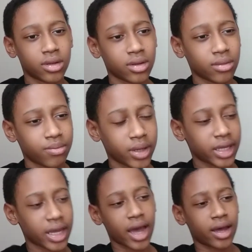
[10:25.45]
But
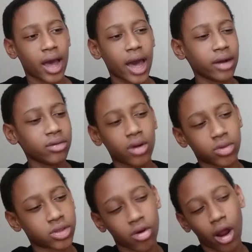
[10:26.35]
yeah, I don't know
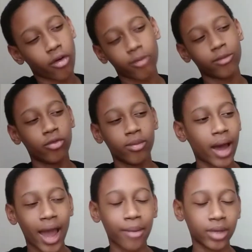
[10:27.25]
what's going on with
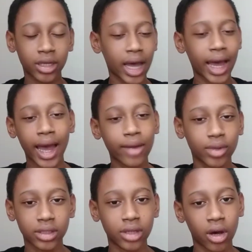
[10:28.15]
Miami. I
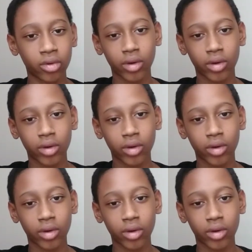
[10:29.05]
really don't.